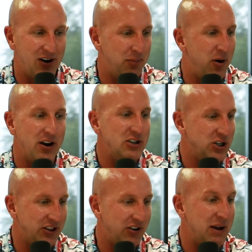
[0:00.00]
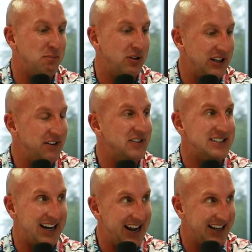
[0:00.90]
upon each other and belief
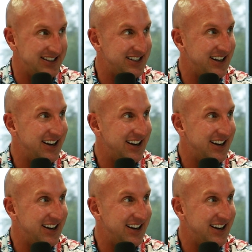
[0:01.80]
is enhanced.